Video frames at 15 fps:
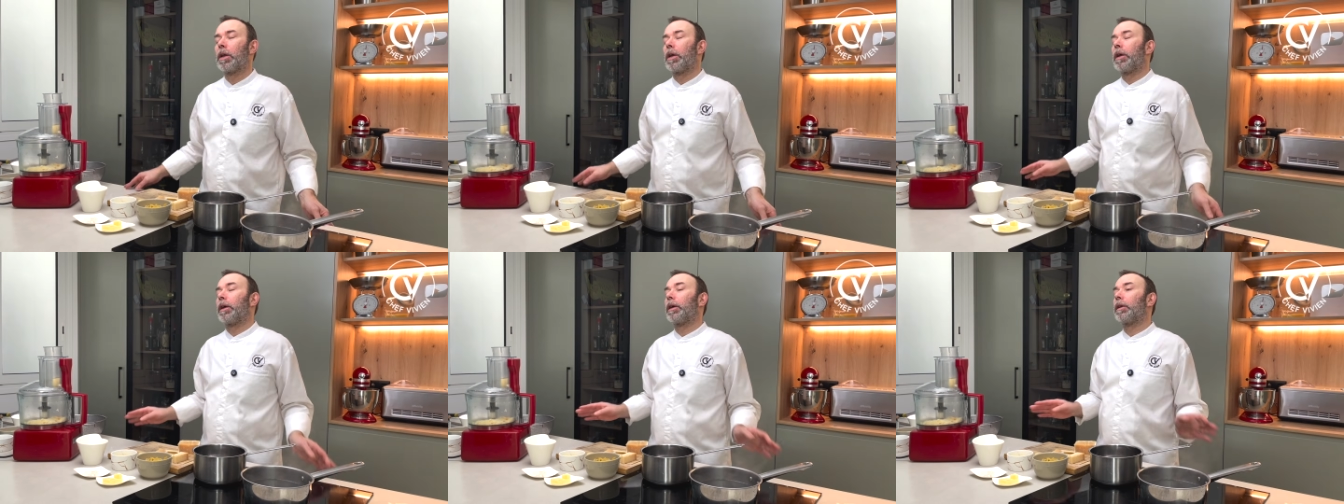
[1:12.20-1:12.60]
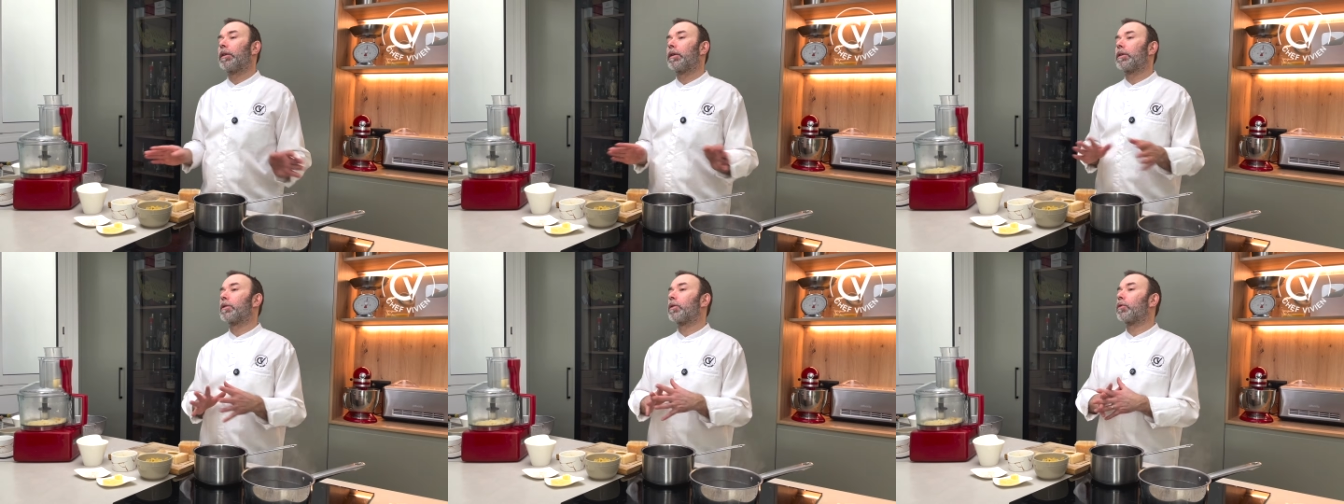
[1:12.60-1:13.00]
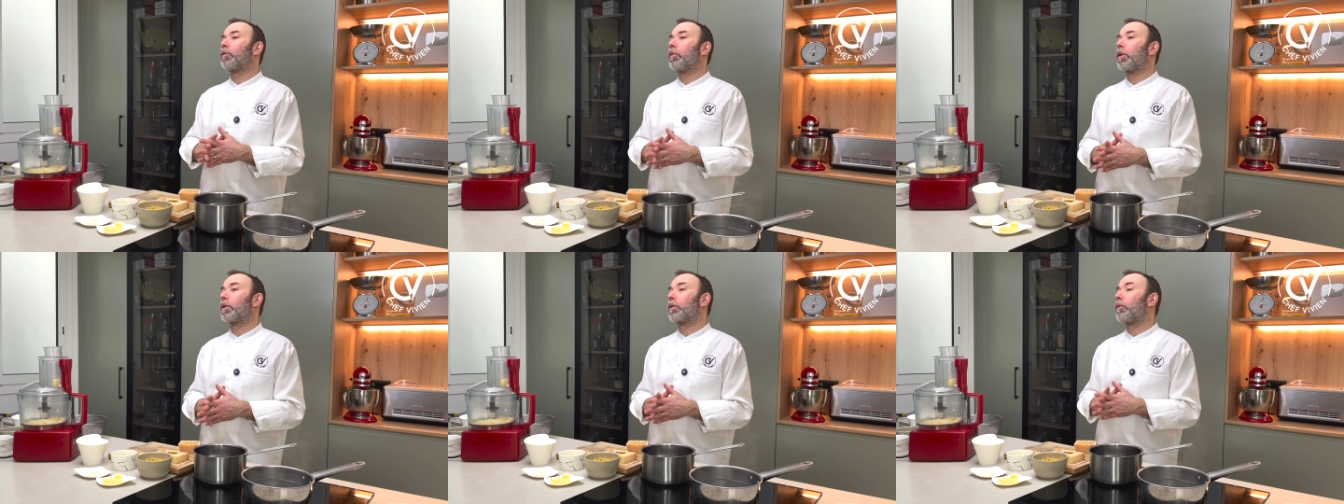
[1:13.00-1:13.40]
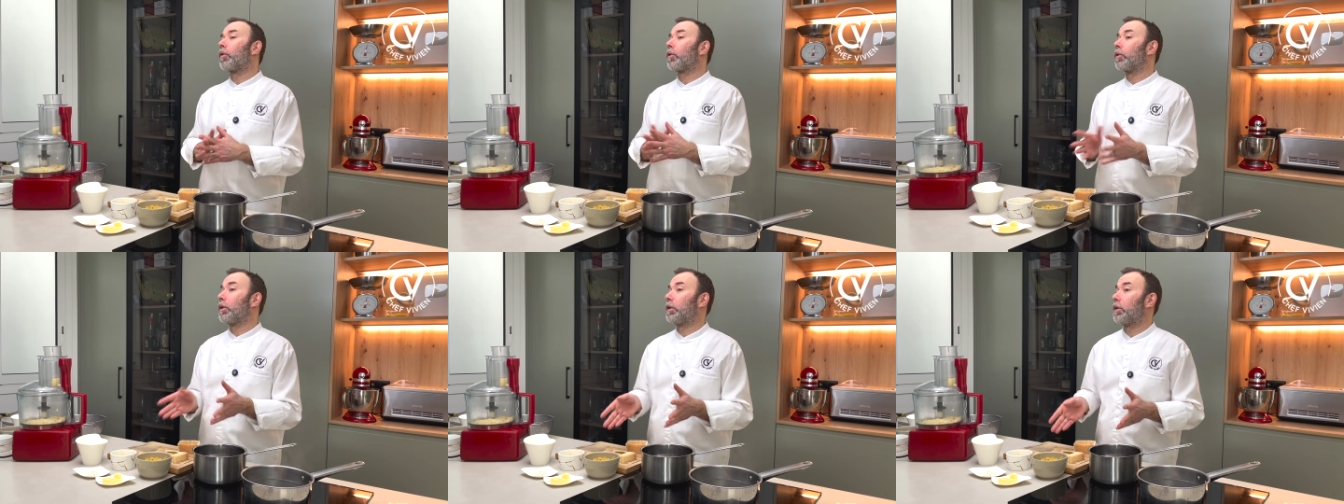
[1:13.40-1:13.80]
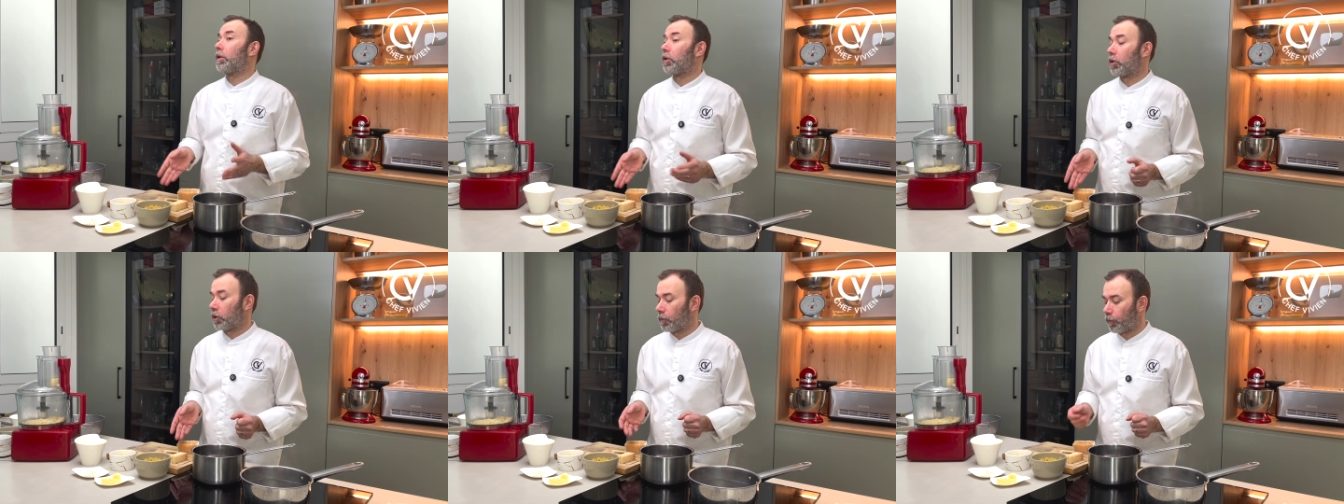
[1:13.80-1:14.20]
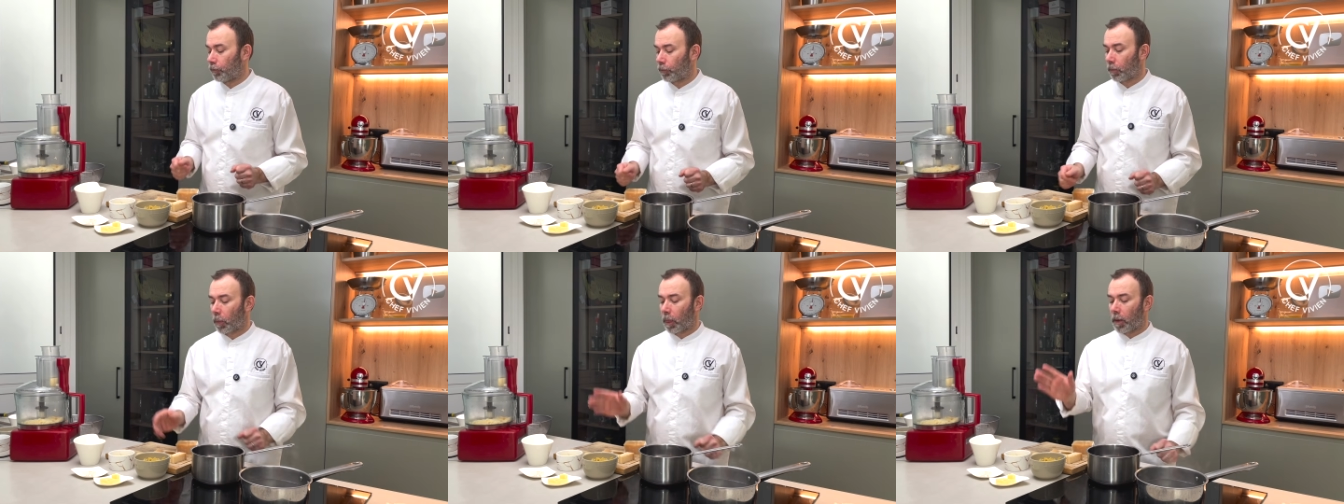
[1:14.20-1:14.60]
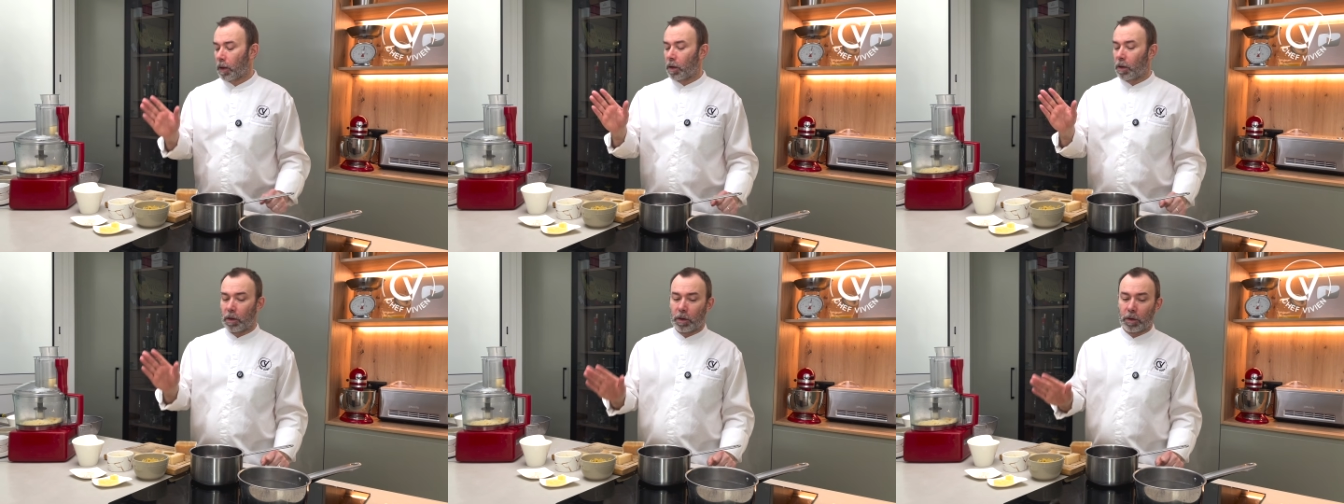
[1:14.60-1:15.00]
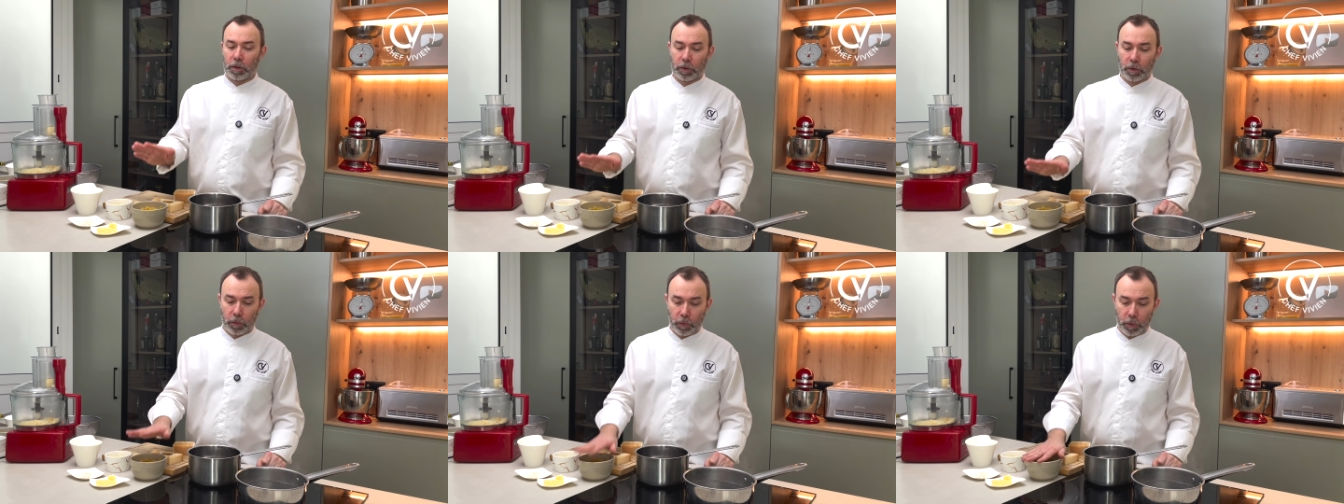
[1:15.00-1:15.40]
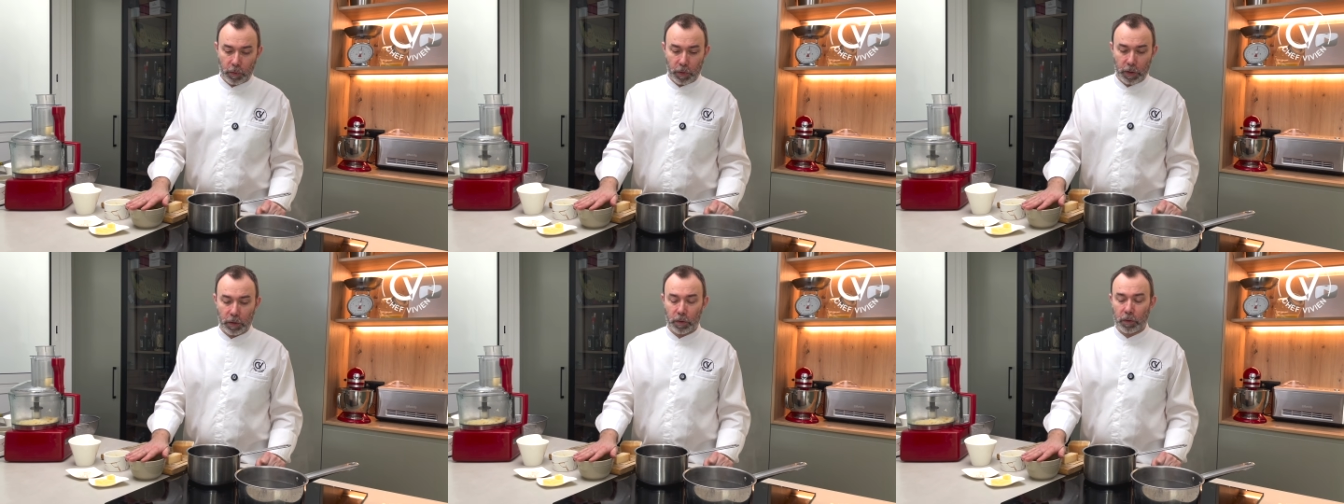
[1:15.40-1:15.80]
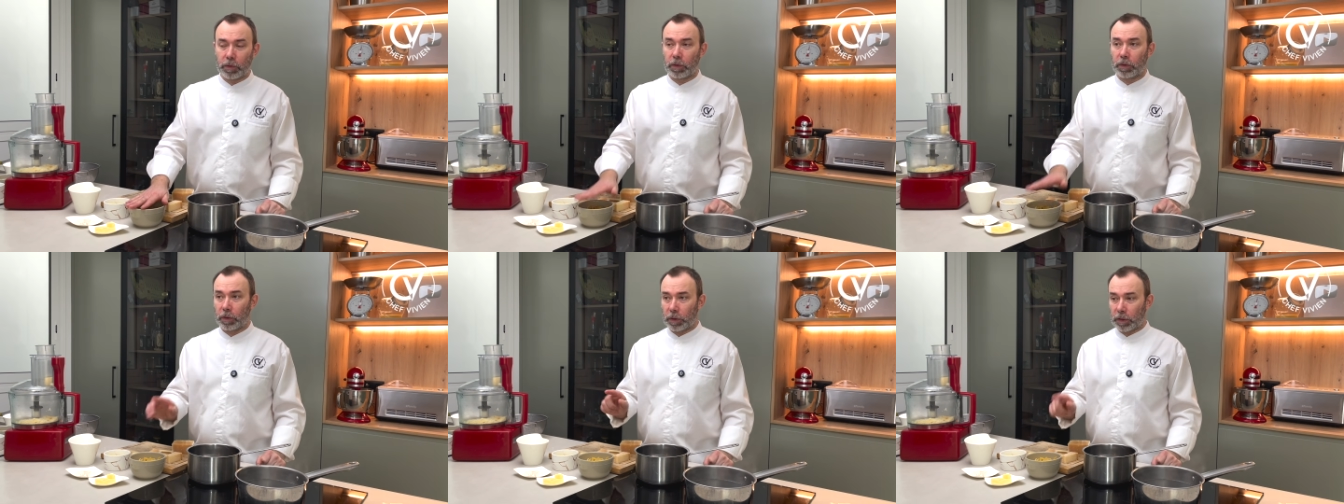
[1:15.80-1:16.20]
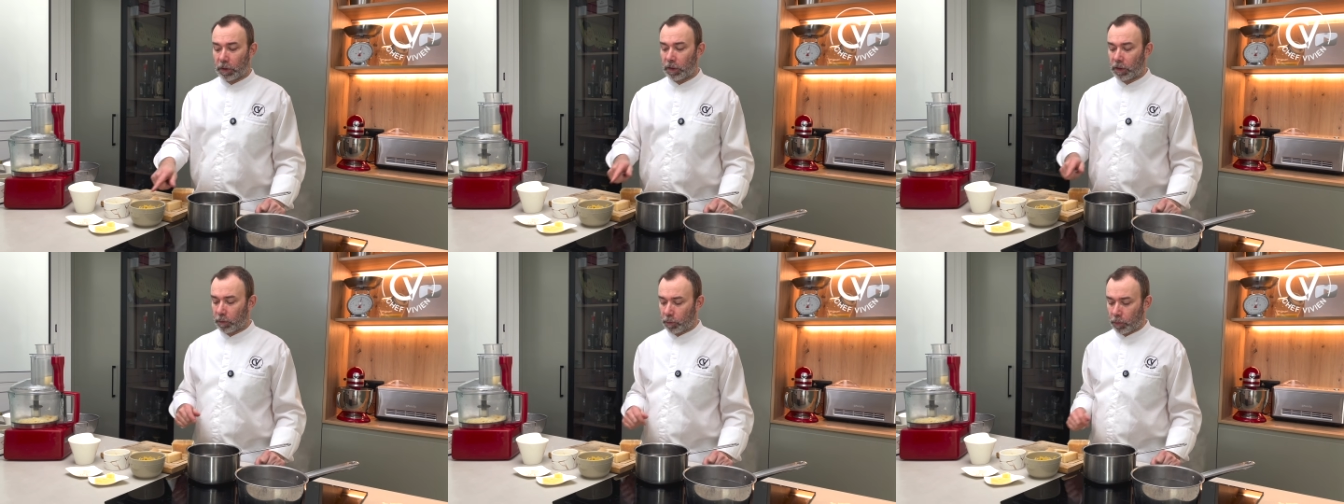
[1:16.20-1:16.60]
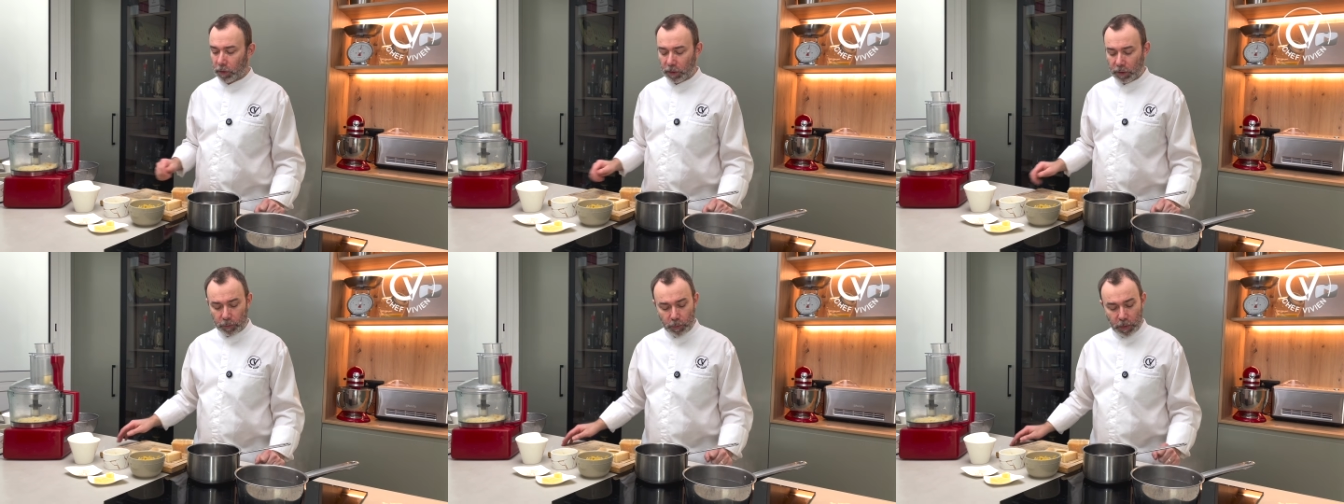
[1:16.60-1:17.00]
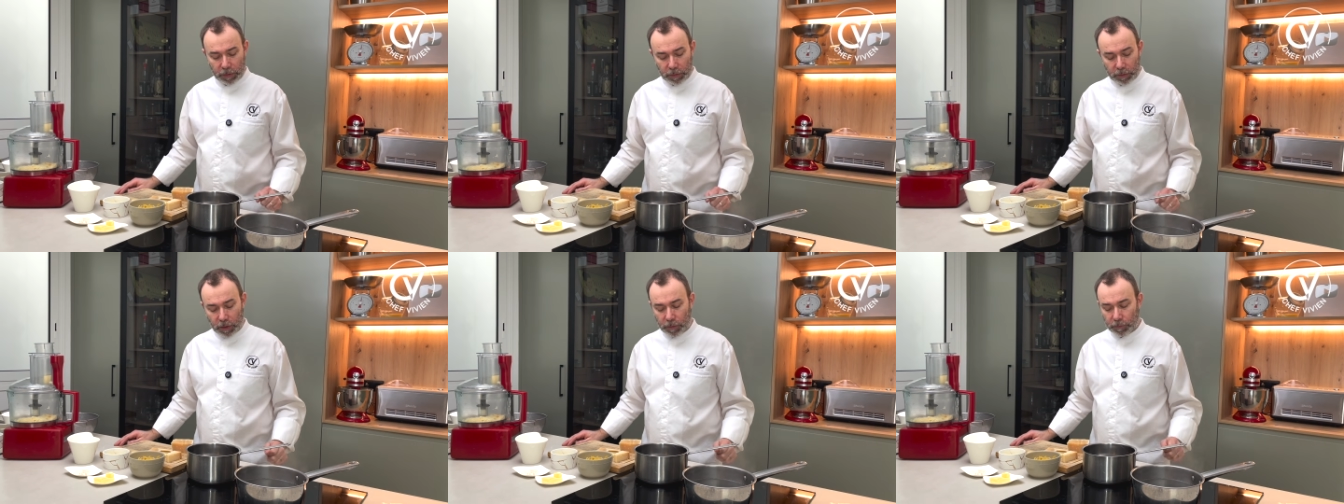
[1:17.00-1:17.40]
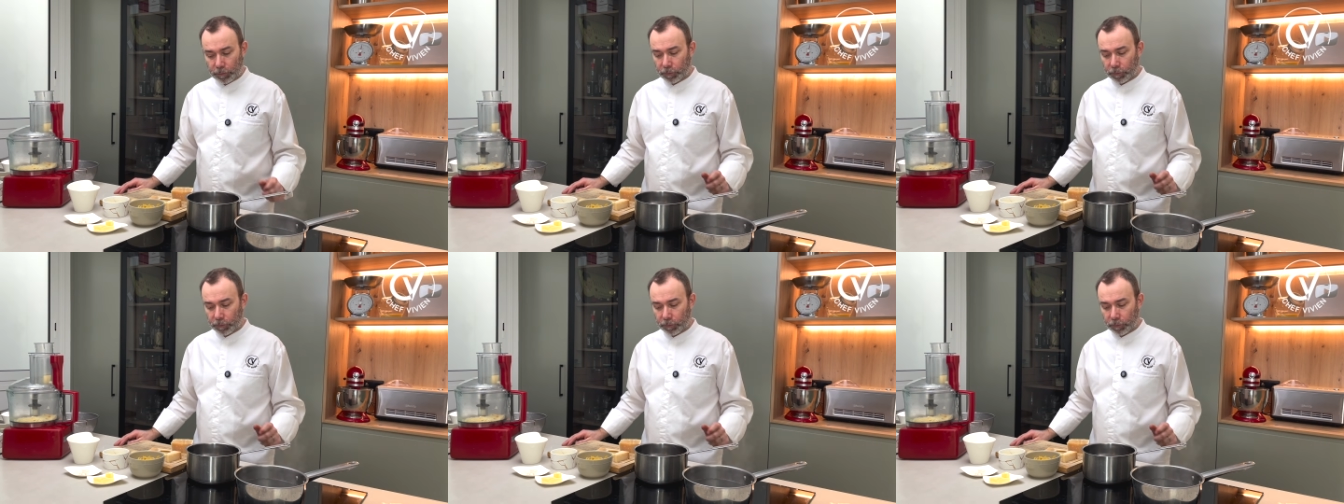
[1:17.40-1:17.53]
it doesn't work for this dish. So we will use this pasta.